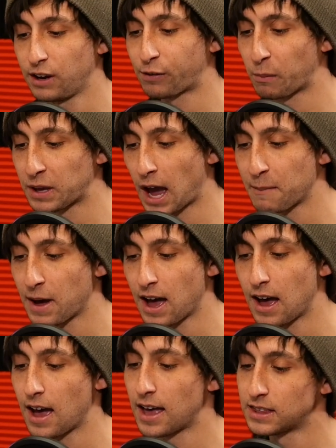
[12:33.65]
from
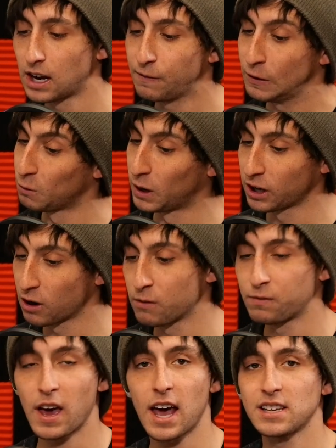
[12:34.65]
Yamaha. And then if you want to go
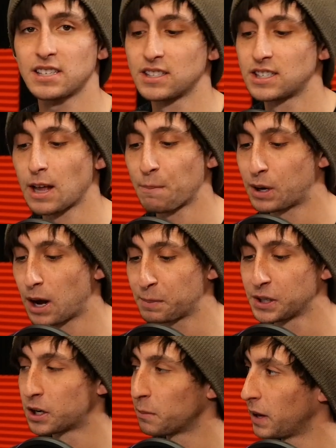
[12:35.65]
fast and step it up a
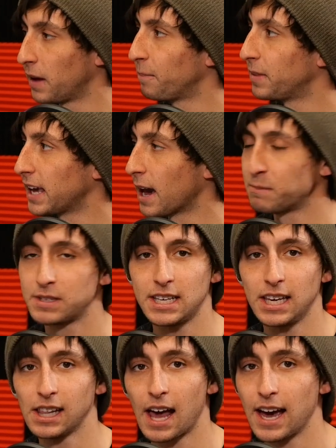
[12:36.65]
little bit, the MT
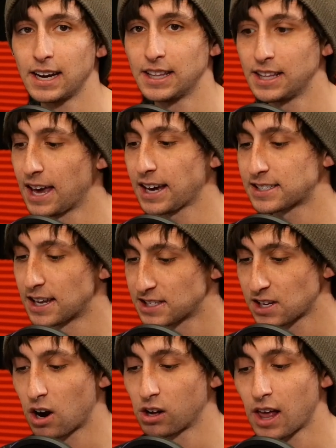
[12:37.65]
line and the
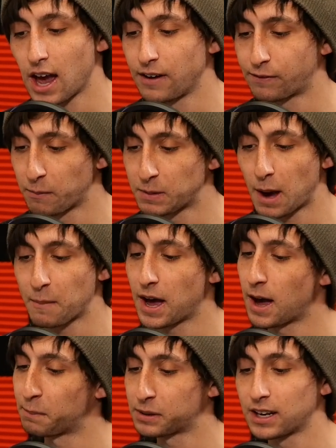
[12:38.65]
XSR line from
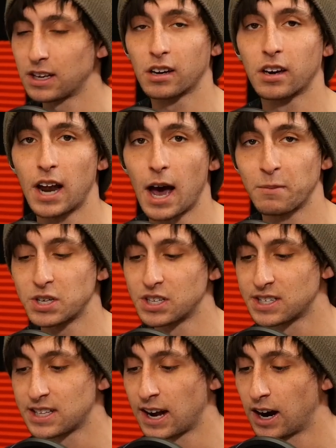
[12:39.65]
Yamaha, plenty of good options
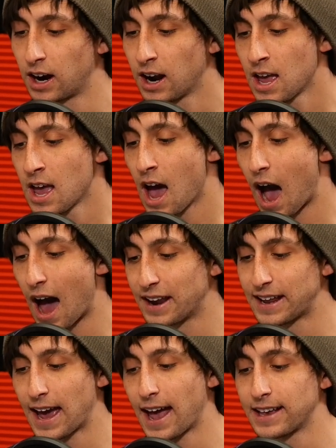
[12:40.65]
there. Honda
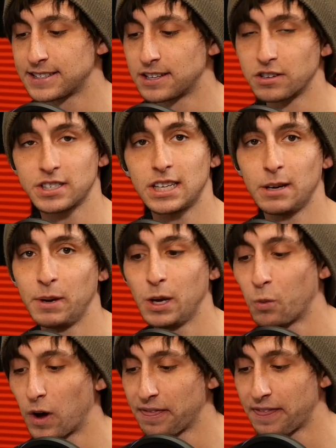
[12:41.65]
has their
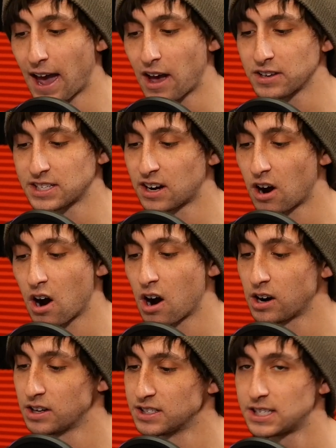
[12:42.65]
CB1000R
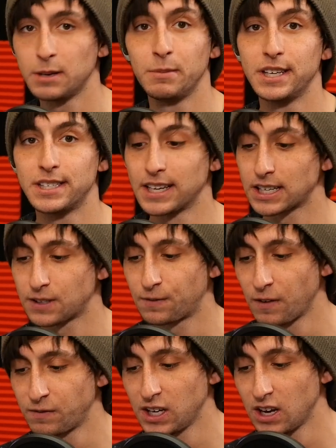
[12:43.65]
and
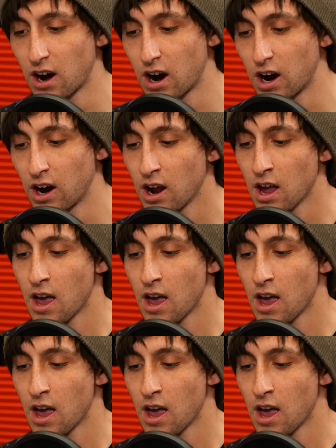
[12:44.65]
CB650R.